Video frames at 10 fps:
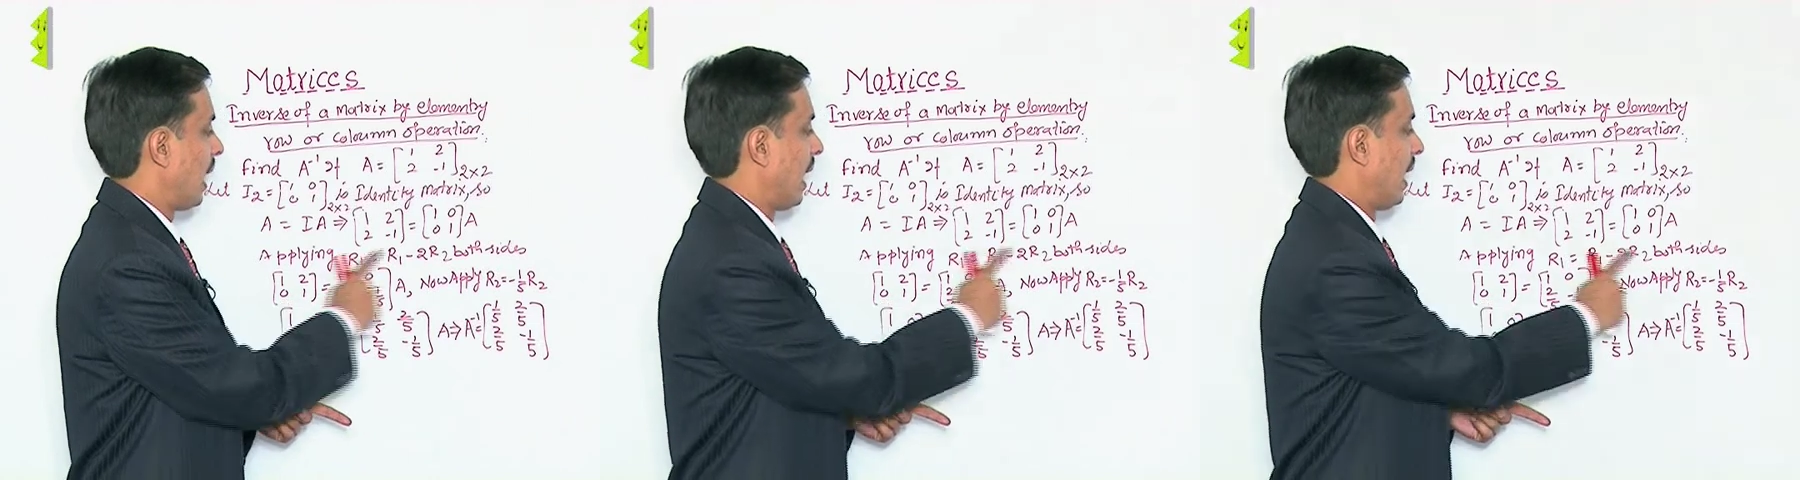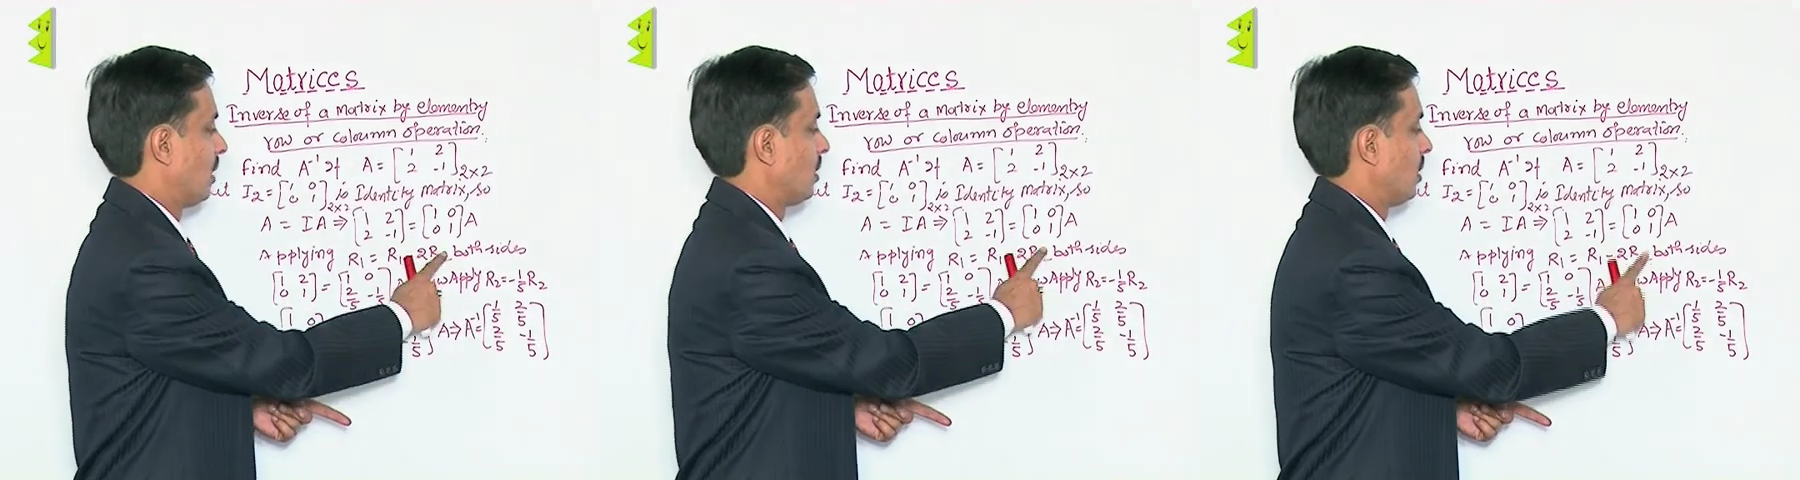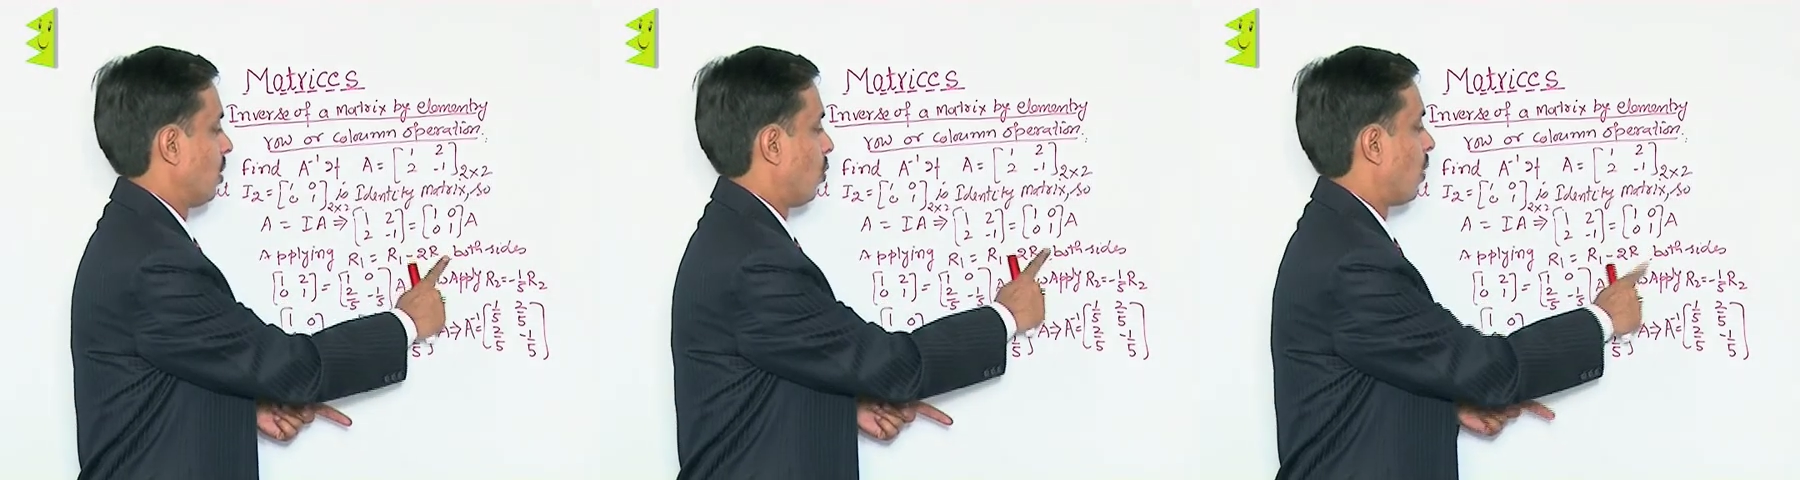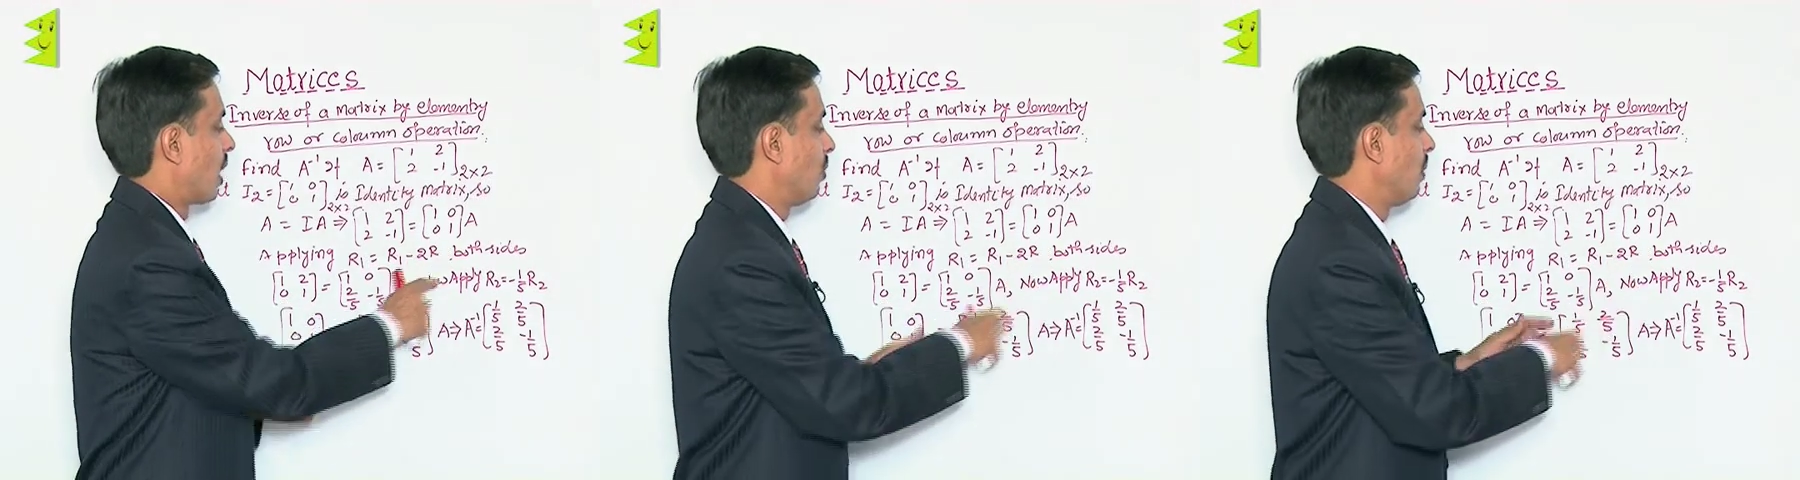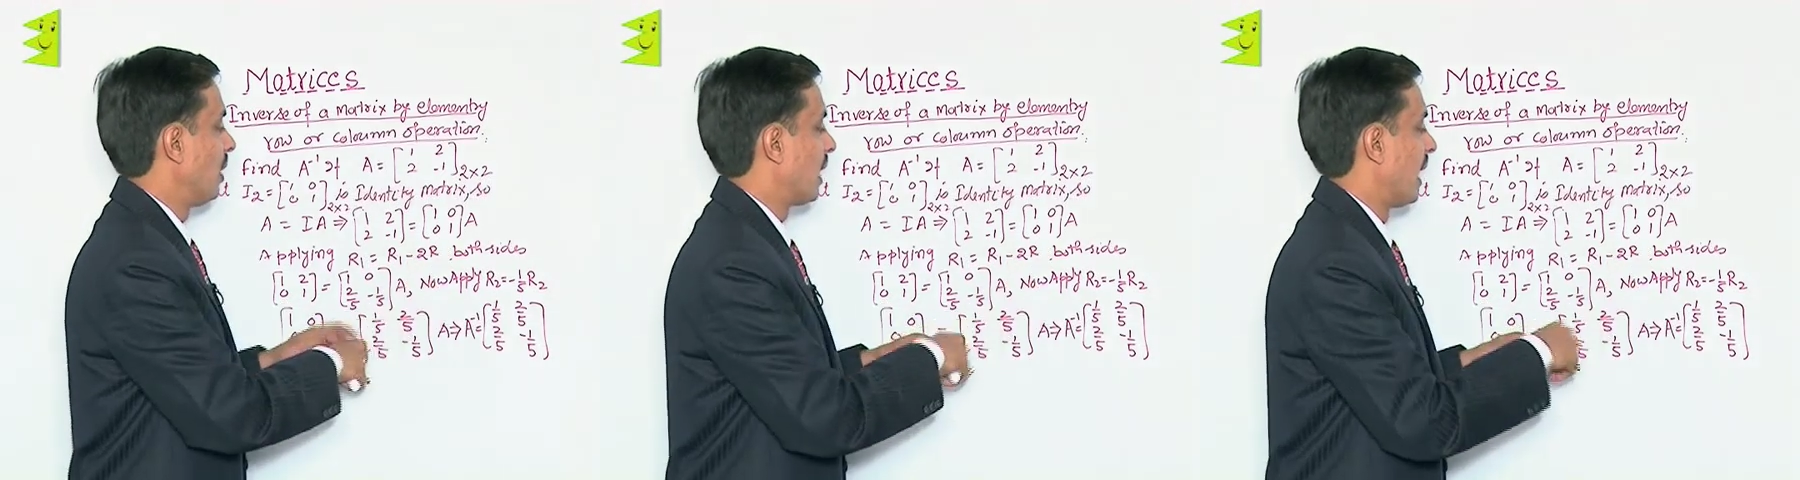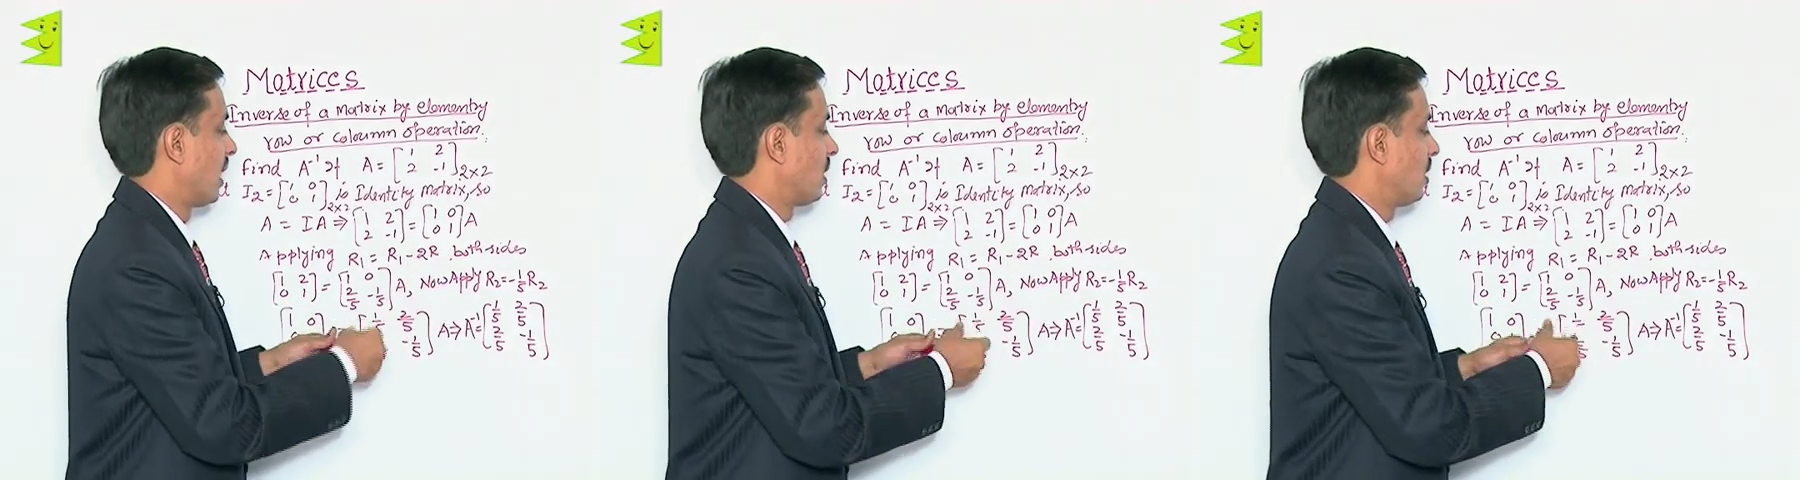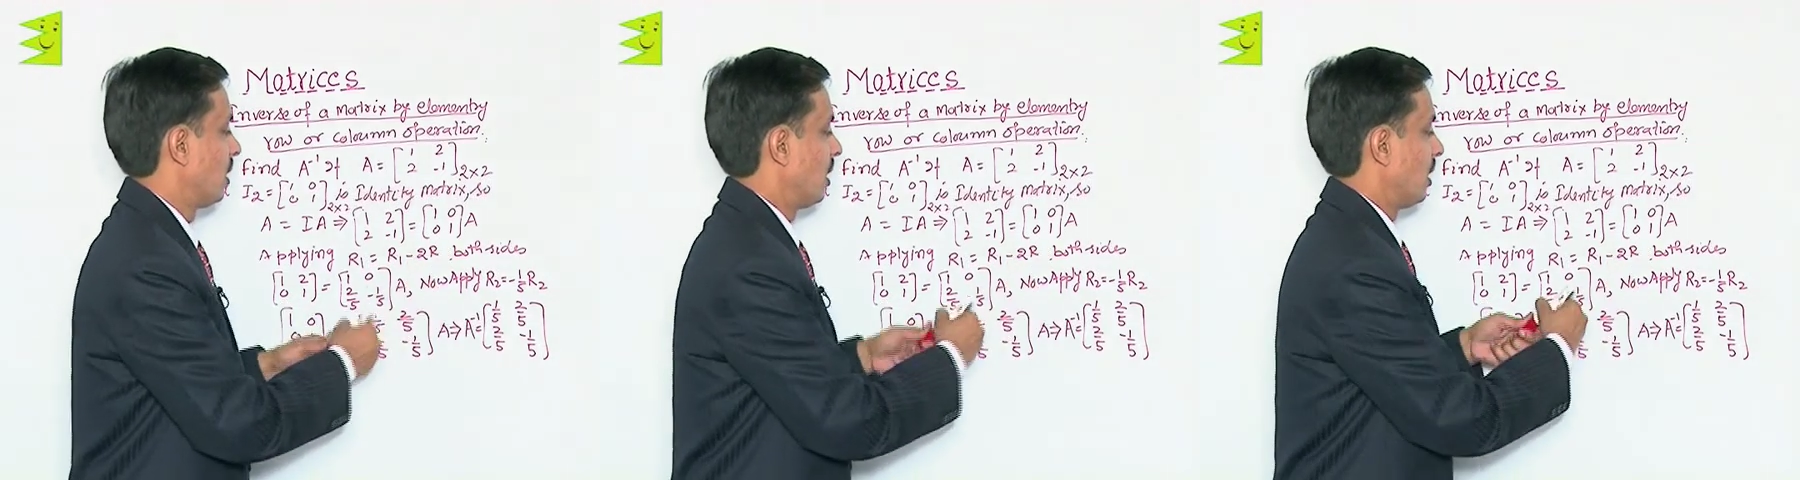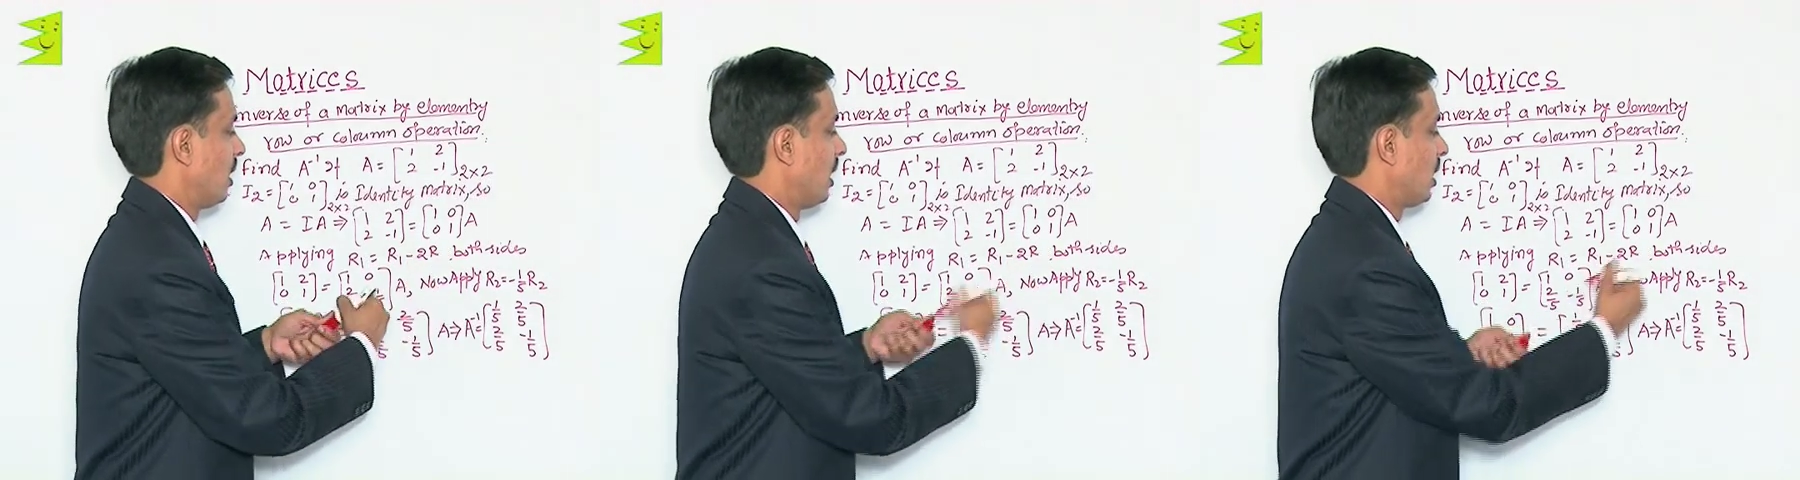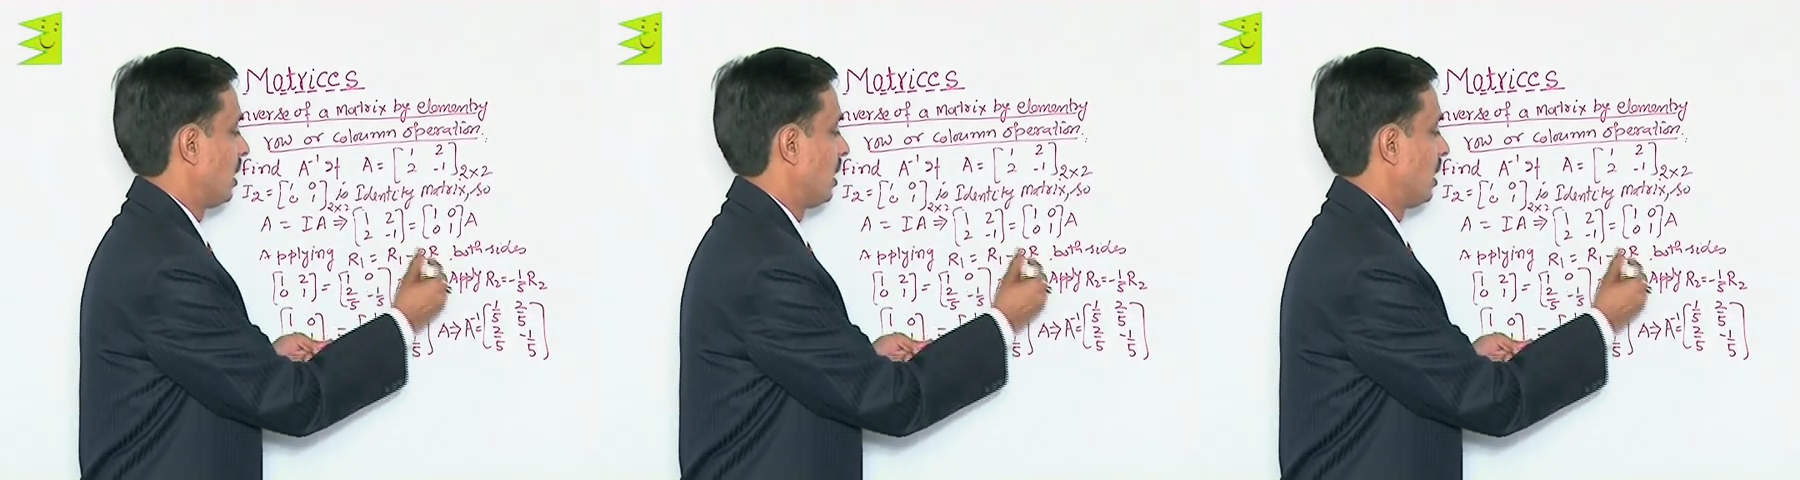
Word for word: and what we will get it